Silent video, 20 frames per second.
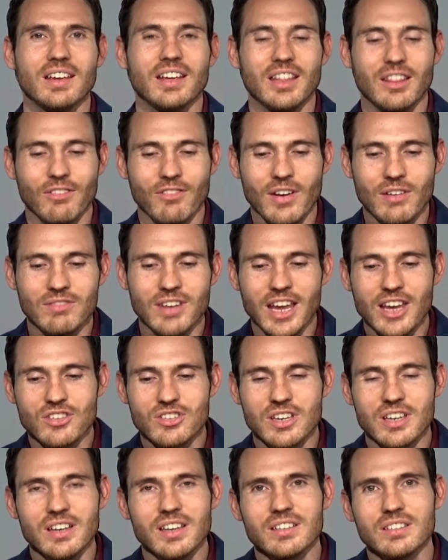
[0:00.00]
The
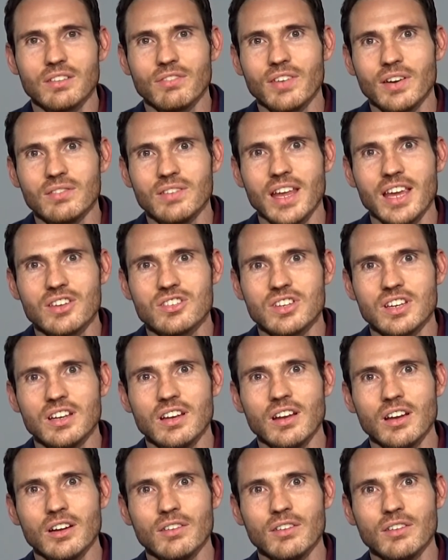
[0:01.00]
foundation is a foundation